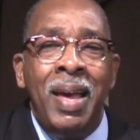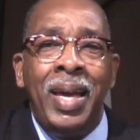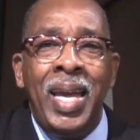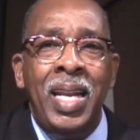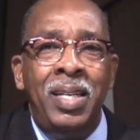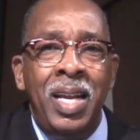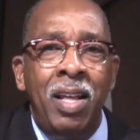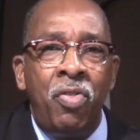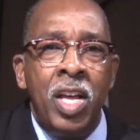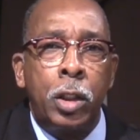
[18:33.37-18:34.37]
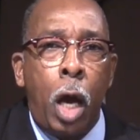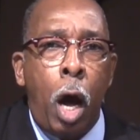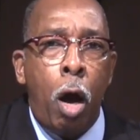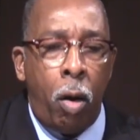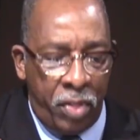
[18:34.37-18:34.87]
He did this
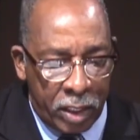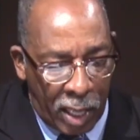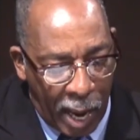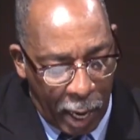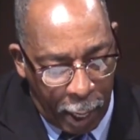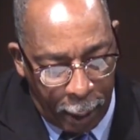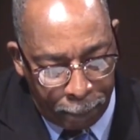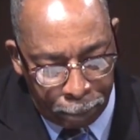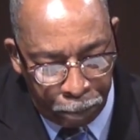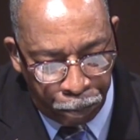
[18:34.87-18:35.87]
all the time.